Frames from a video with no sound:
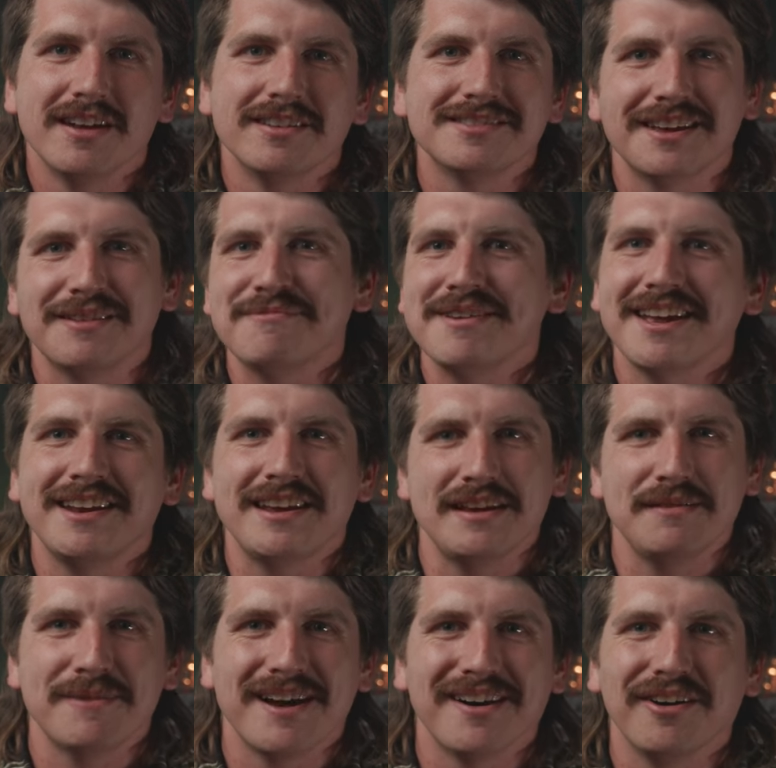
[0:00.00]
Send me an
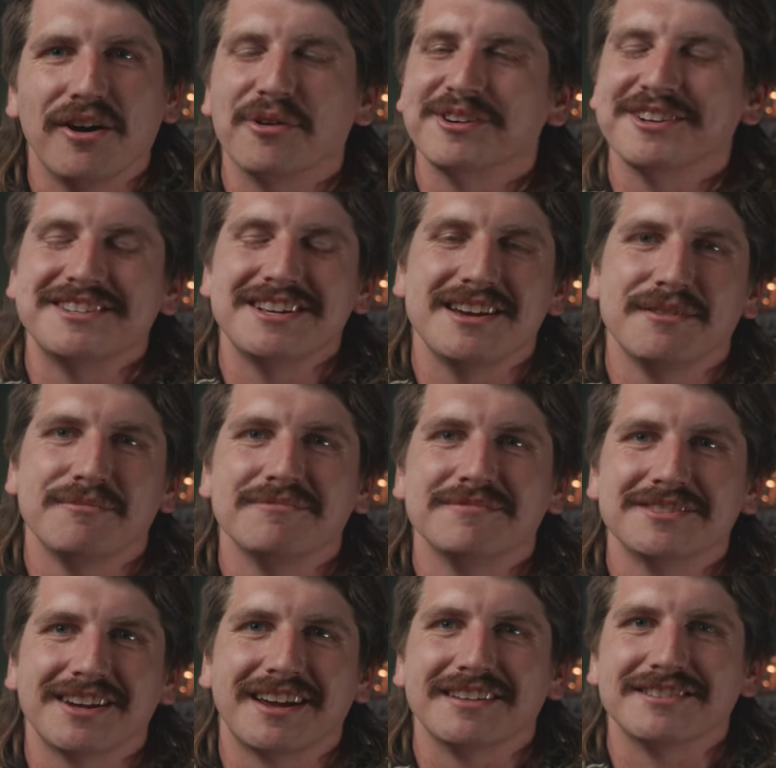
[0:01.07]
email or a DM
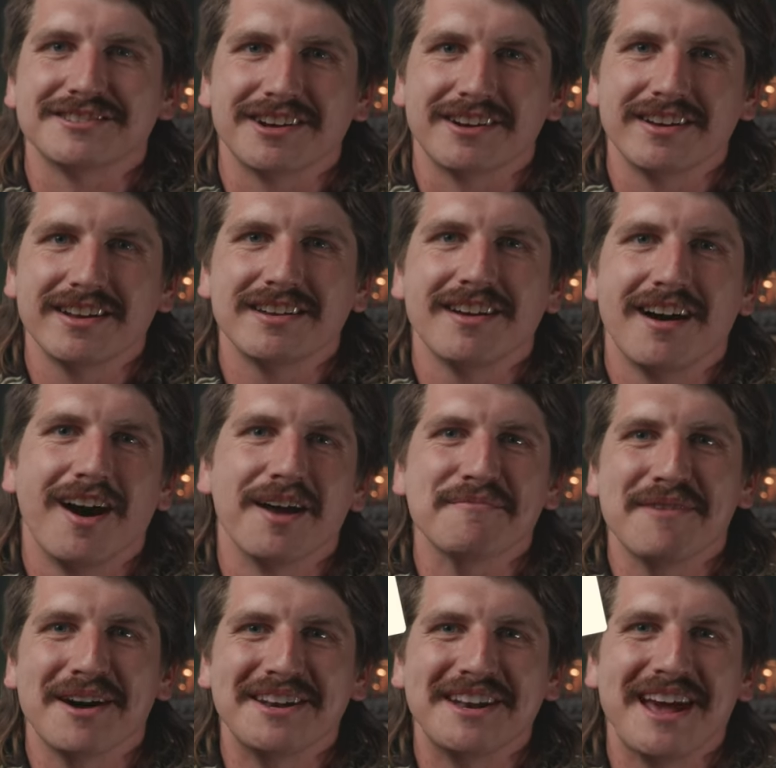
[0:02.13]
to get started," on
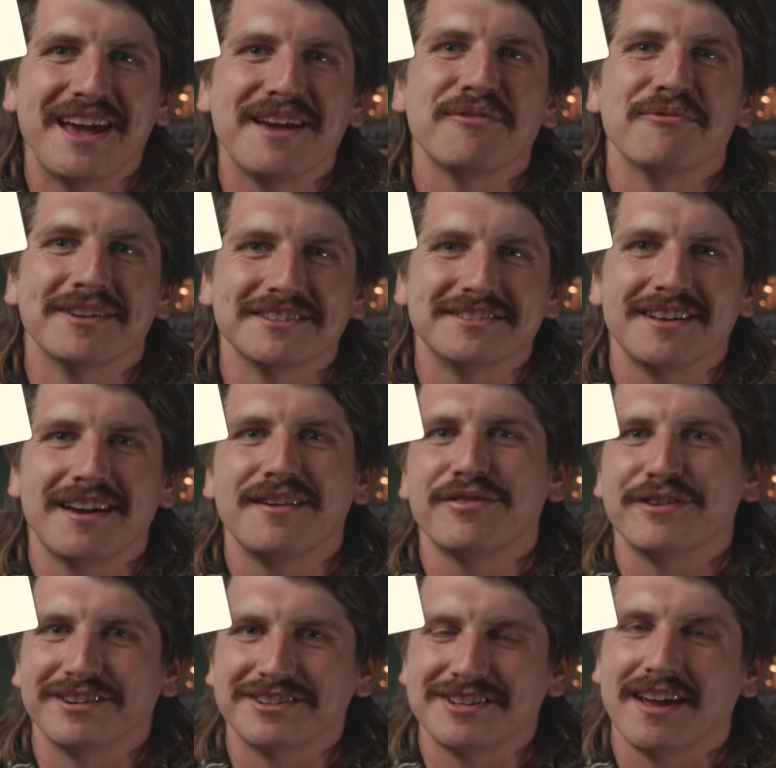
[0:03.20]
Monday, Wednesday,
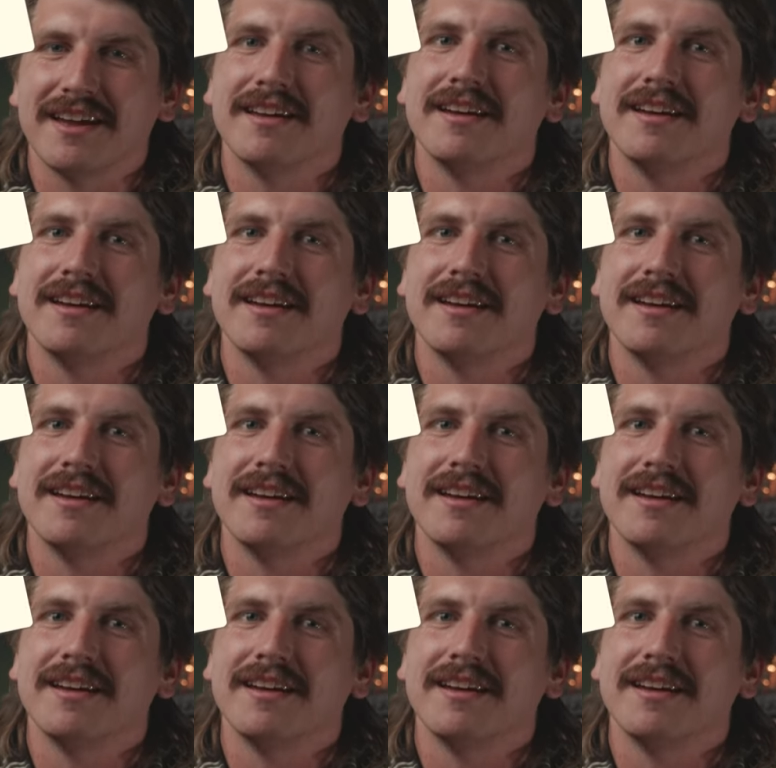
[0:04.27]
Thursday,